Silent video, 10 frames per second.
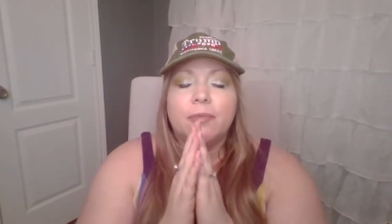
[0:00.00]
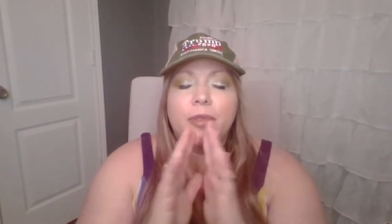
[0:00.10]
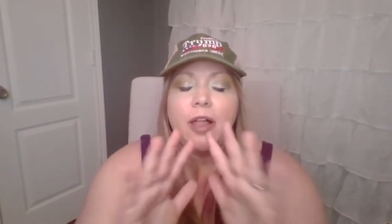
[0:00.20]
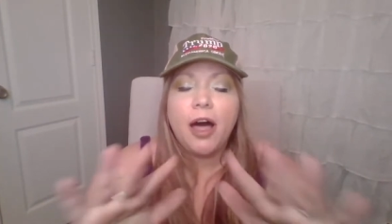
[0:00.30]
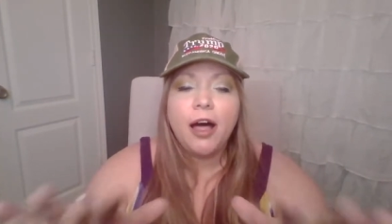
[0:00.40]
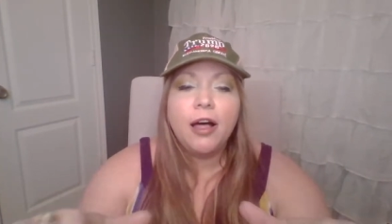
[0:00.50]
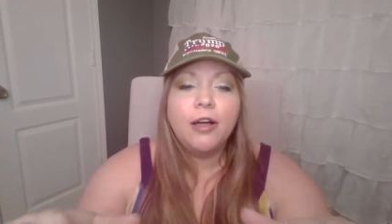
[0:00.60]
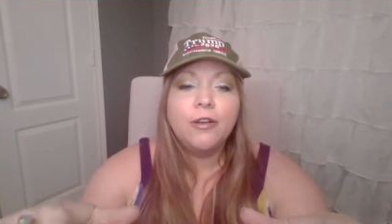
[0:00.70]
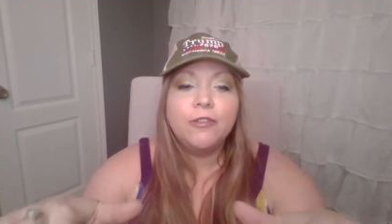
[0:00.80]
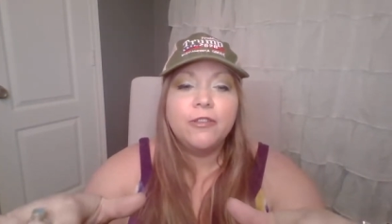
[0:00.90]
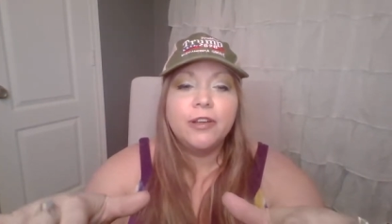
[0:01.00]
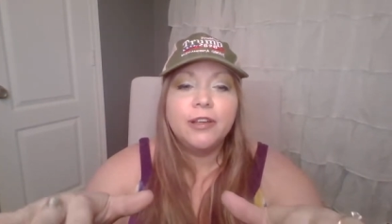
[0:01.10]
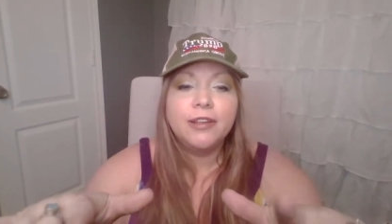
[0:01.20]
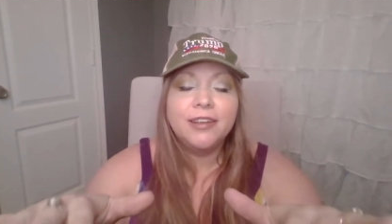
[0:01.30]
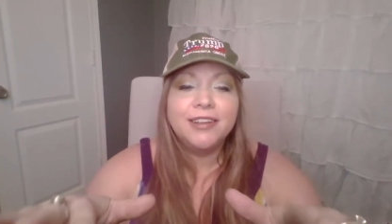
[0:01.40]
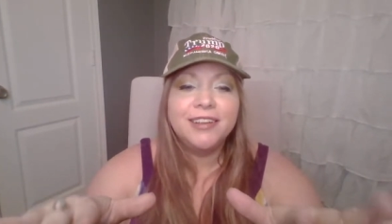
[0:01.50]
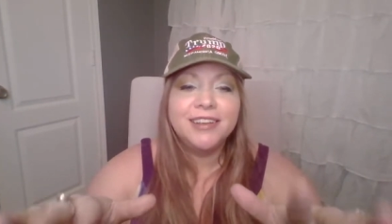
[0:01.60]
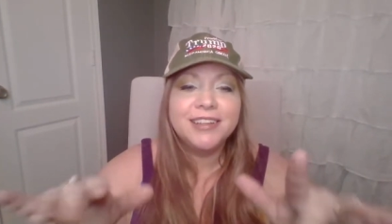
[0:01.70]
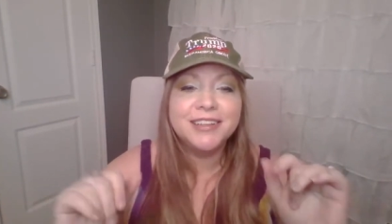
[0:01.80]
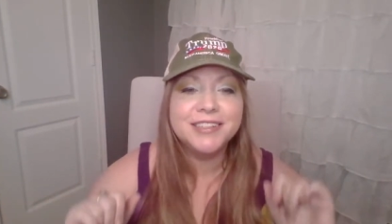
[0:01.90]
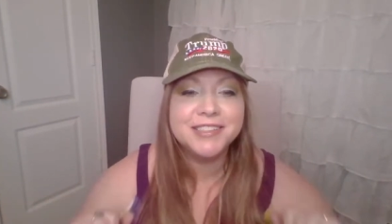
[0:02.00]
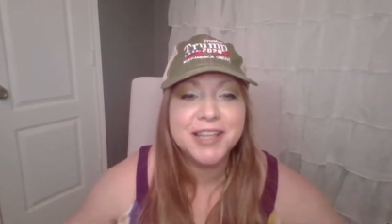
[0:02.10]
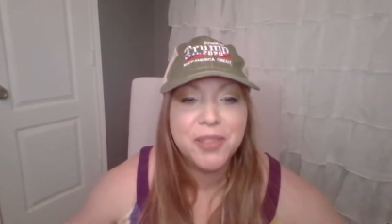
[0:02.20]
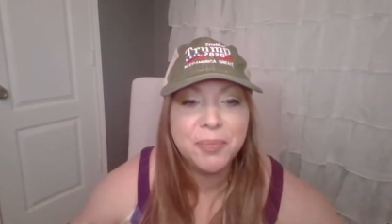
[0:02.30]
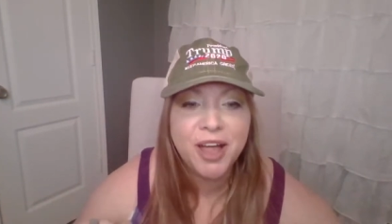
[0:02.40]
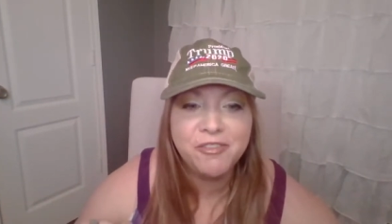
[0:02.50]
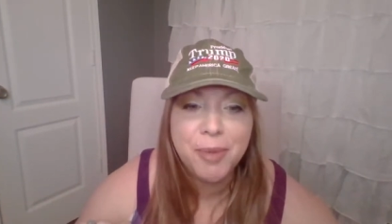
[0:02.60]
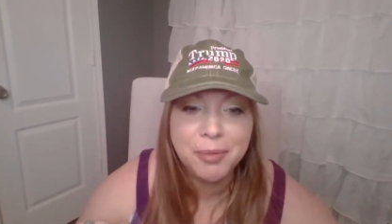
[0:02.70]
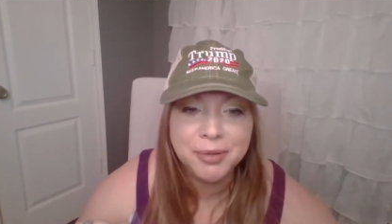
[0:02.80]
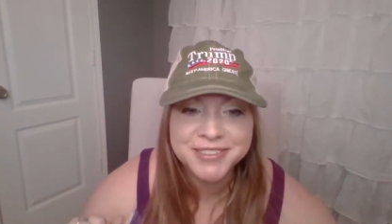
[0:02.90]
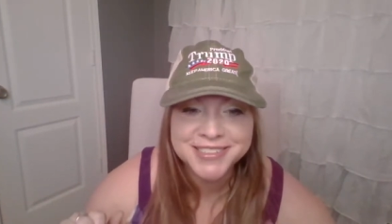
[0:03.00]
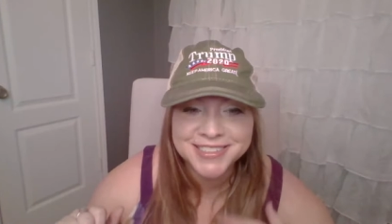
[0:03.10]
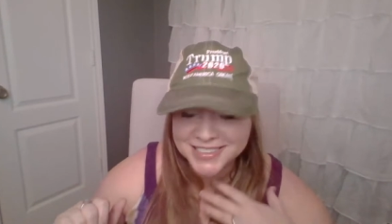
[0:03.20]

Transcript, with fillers: Love. Send them love bubbles.